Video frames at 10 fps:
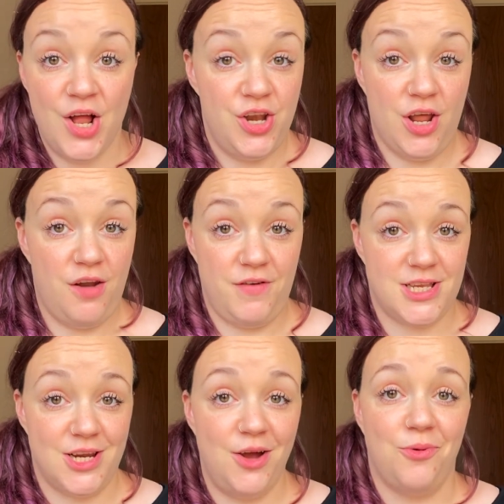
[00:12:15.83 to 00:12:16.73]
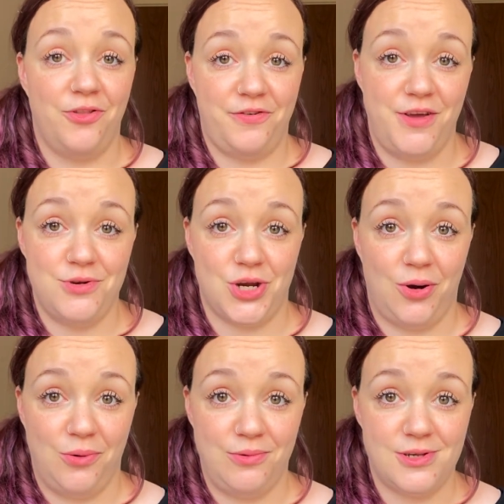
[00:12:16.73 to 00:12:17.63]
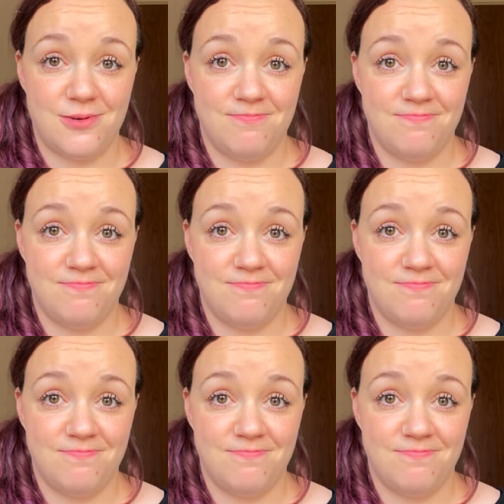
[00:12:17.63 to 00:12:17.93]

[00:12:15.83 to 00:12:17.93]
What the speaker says: None of us know what the future holds.